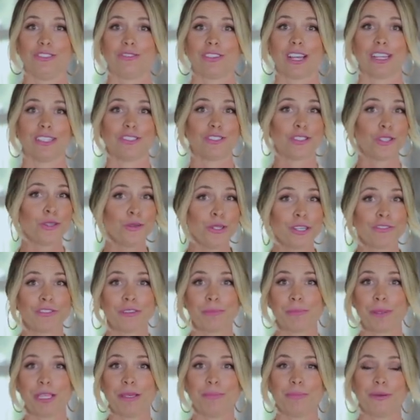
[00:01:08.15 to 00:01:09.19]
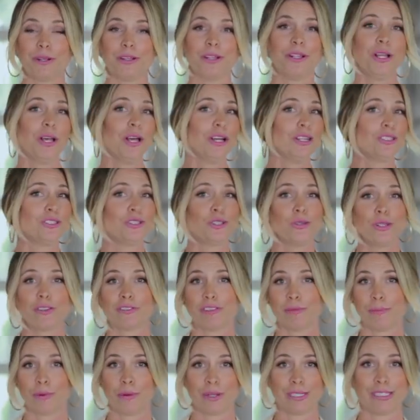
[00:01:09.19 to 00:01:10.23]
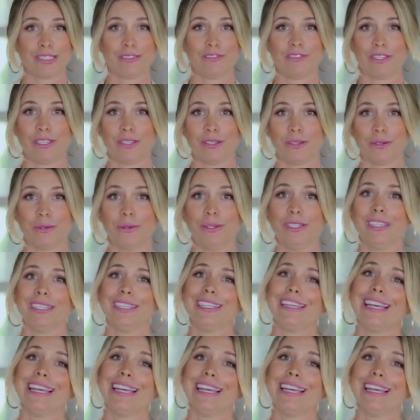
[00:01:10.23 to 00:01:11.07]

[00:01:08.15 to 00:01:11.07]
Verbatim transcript: You've got two different people, two different points of view,